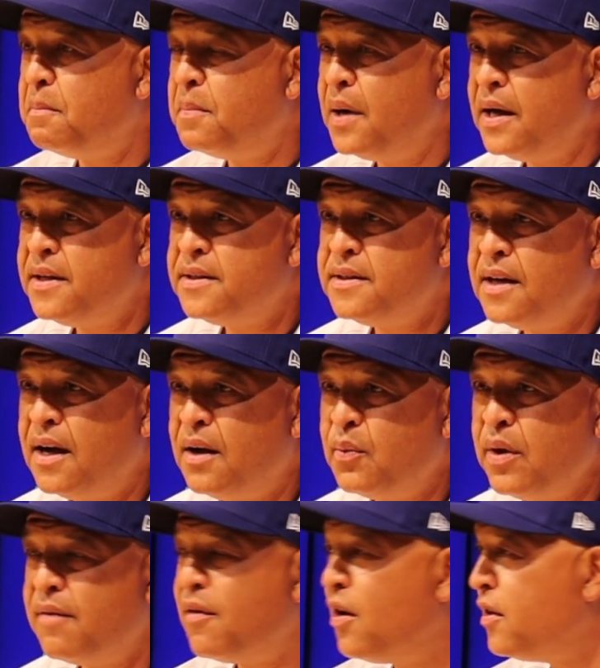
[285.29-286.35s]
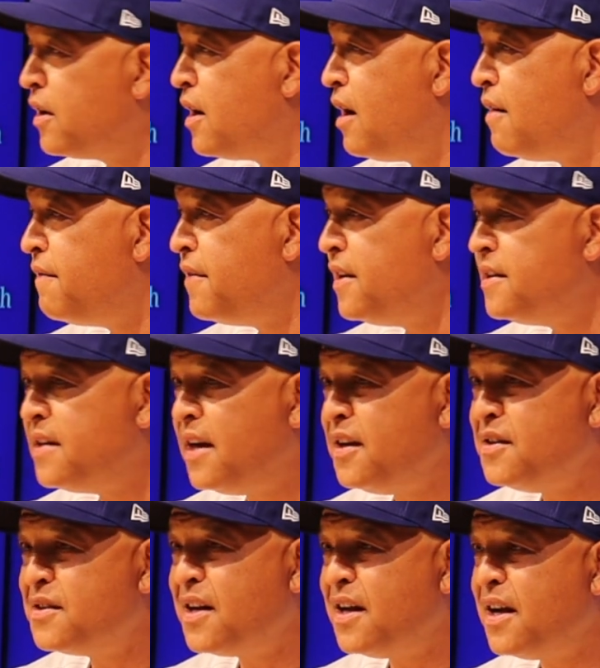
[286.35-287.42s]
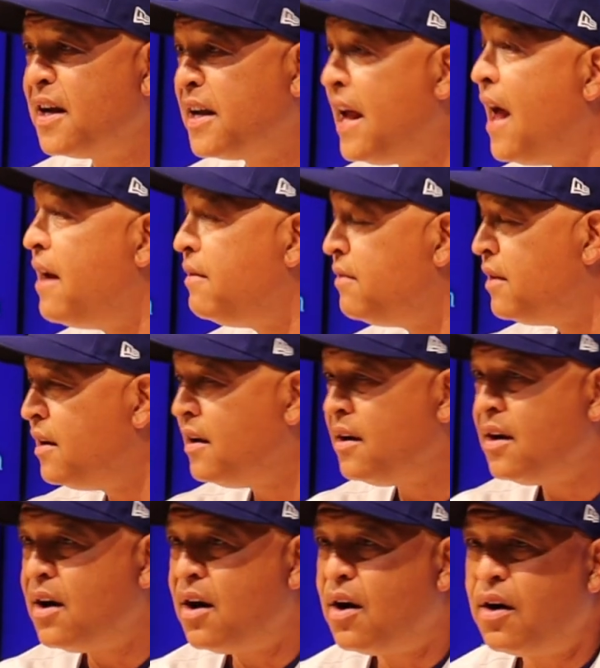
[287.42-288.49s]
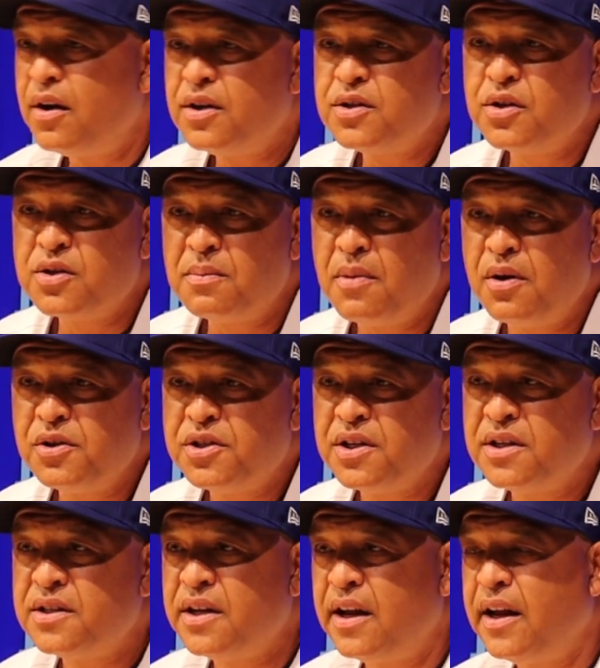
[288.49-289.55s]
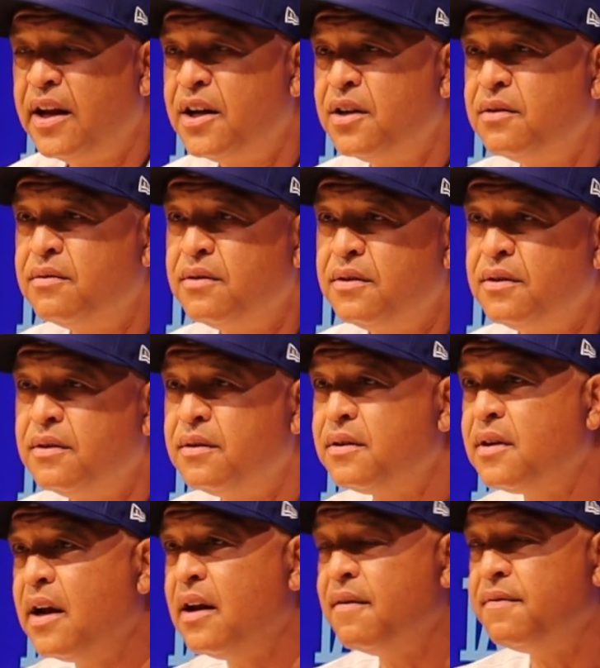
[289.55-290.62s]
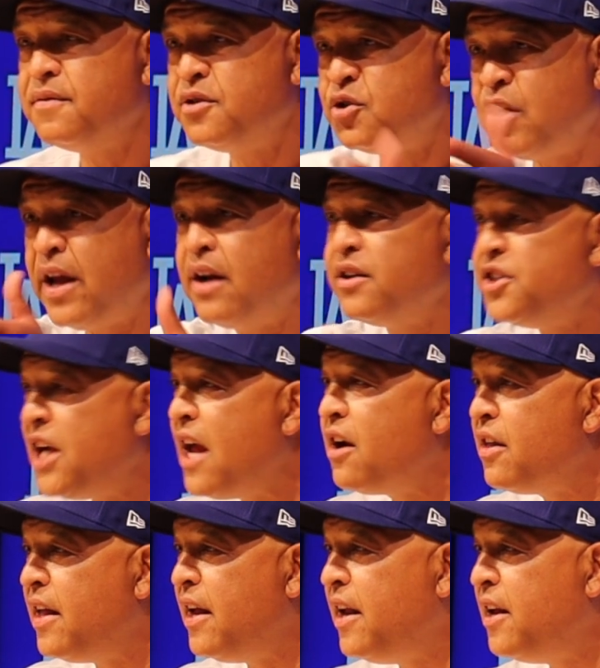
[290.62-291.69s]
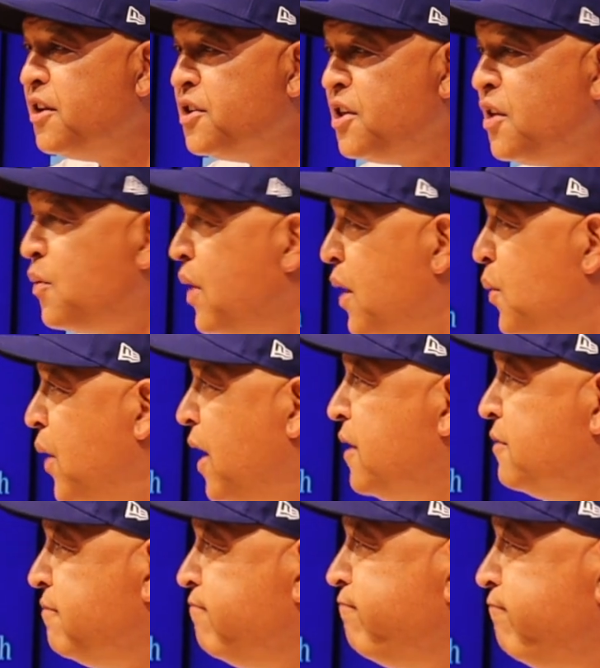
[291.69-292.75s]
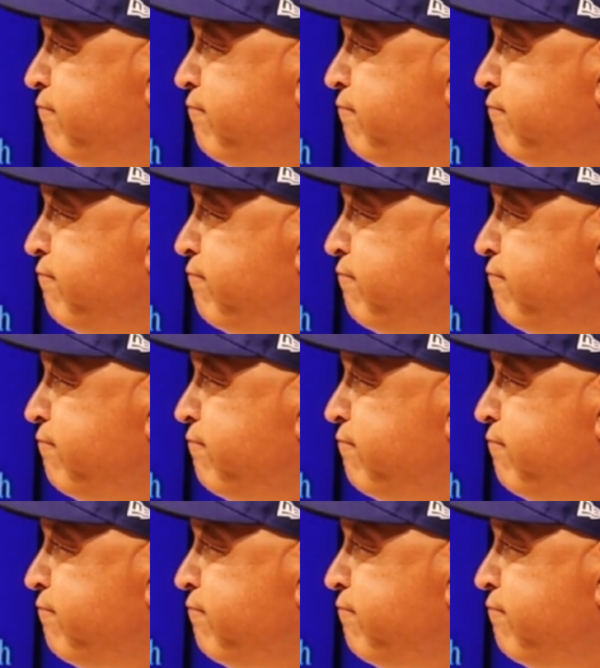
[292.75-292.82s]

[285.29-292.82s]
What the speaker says: But we have all the confidence that he's going to, again, harness those emotions and kind of channel that energy the right way.